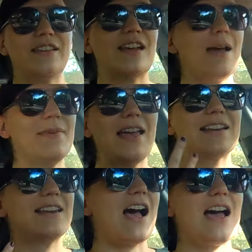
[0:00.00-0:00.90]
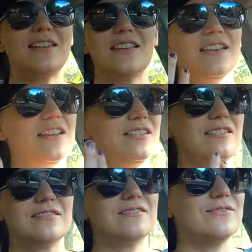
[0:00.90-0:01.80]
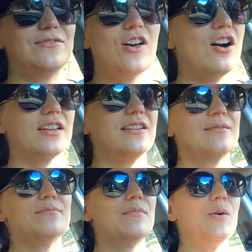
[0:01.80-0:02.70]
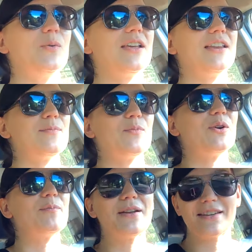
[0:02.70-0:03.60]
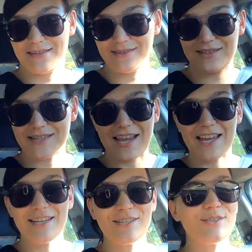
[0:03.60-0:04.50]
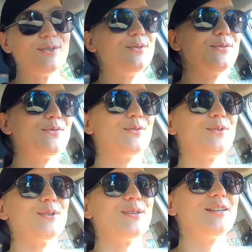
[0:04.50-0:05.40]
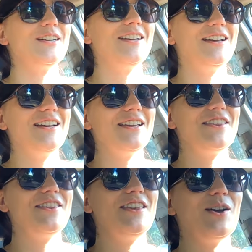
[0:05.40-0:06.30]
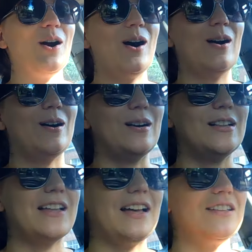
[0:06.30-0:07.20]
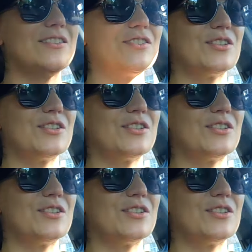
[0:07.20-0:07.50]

the, I'm like not in vlogging mode anymore, but stay tuned for the haul. I'll